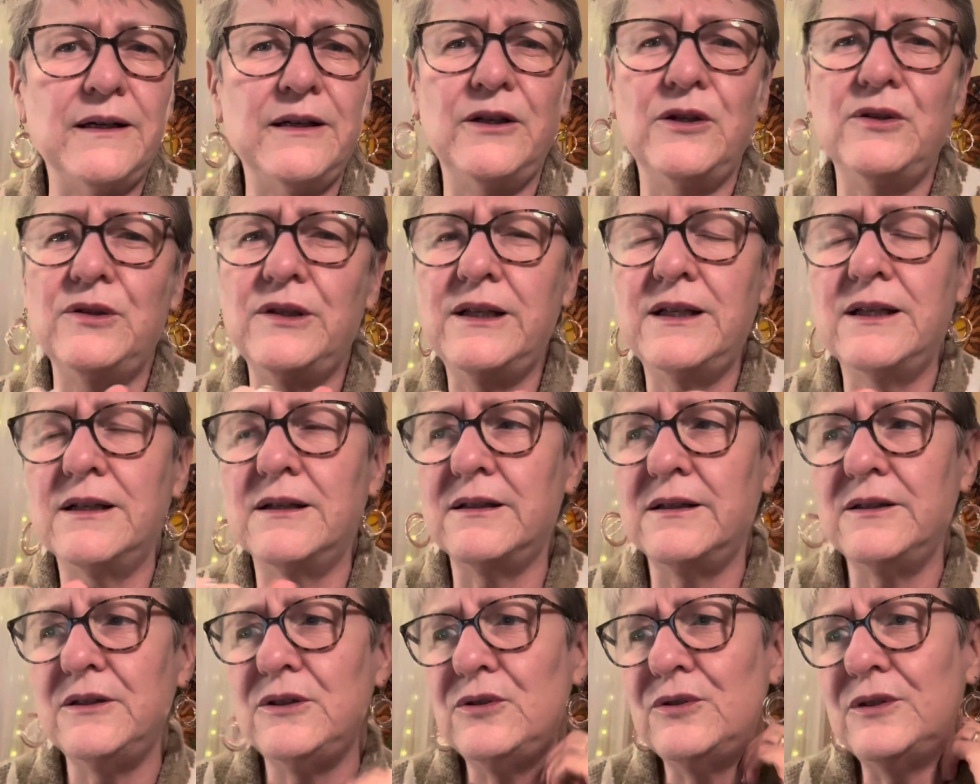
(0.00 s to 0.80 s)
You
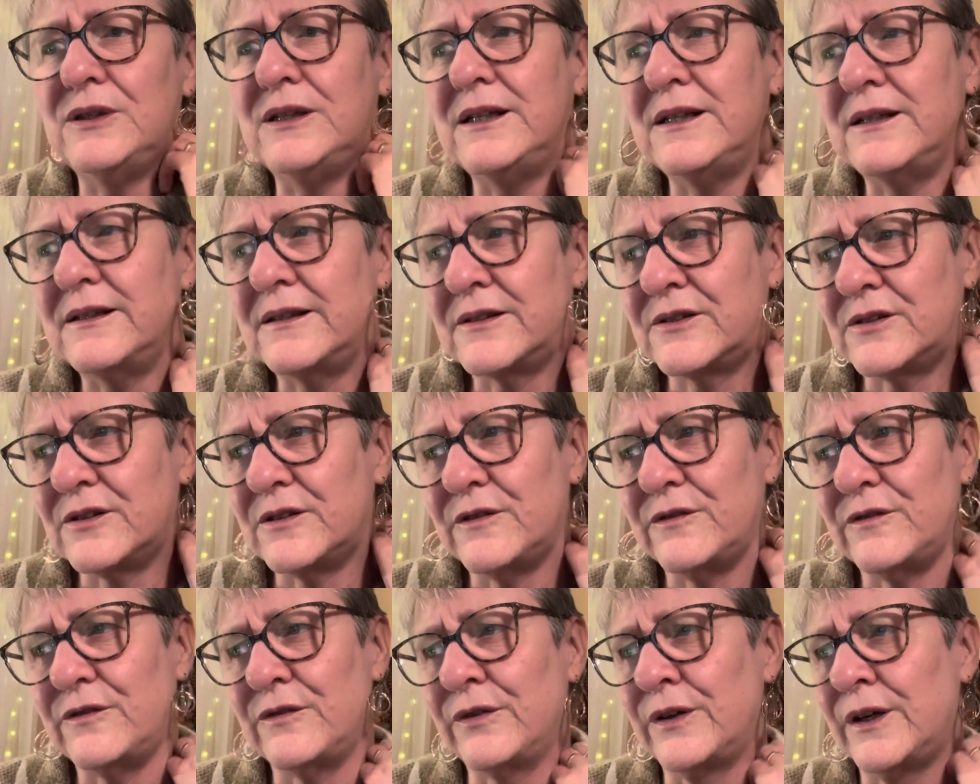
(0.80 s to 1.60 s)
need a sort
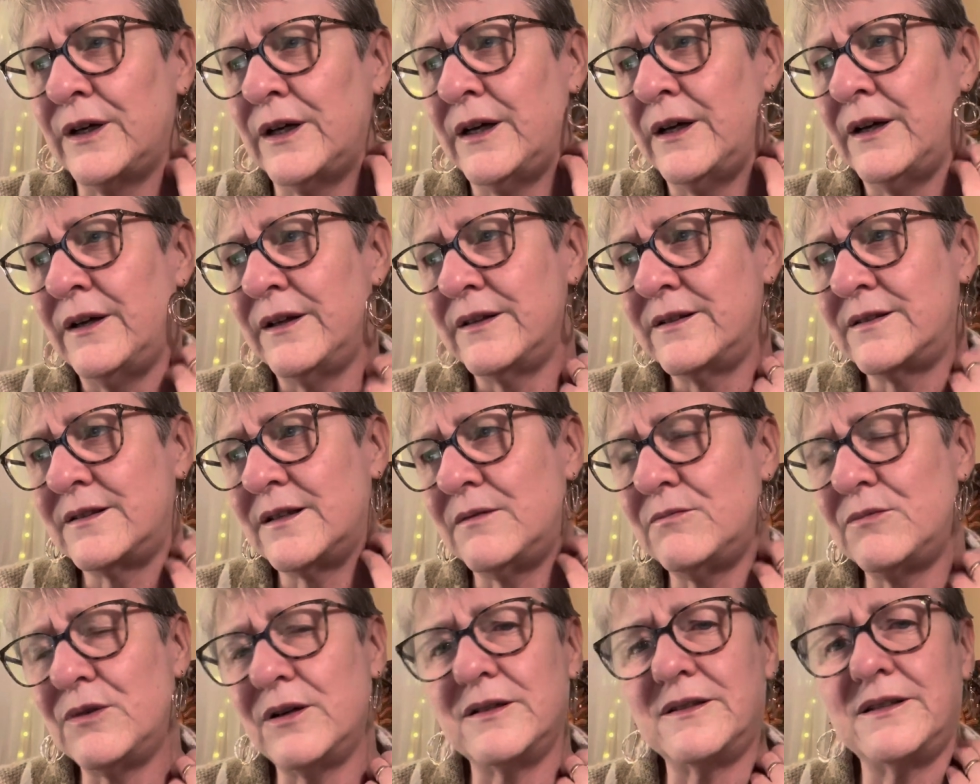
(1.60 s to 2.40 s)
of
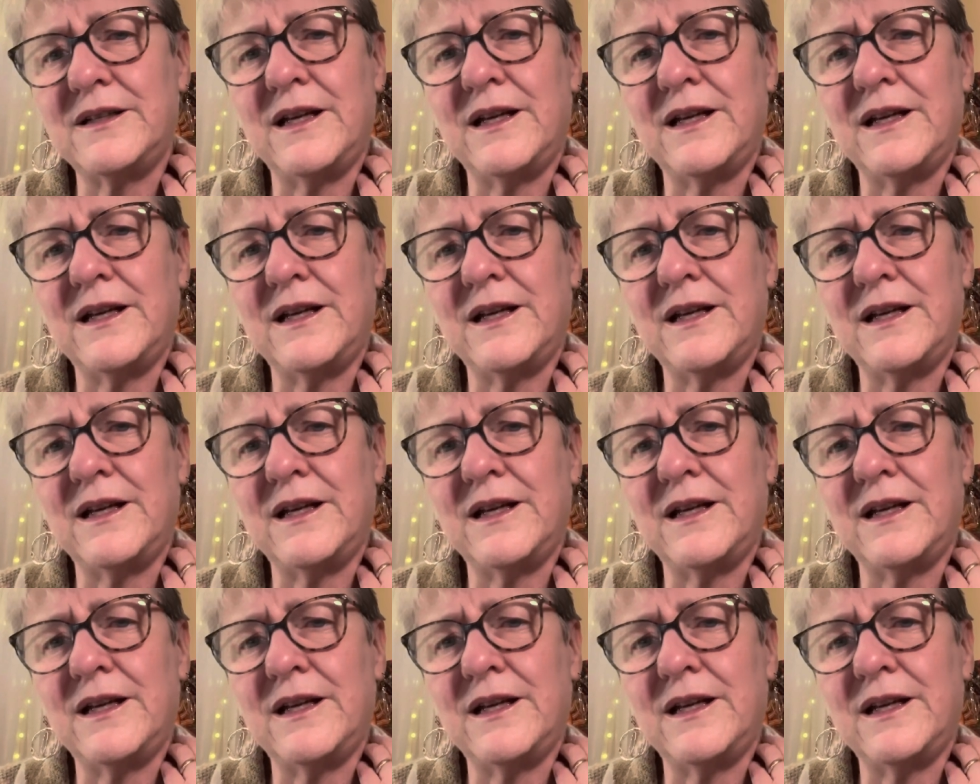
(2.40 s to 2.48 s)
somewhat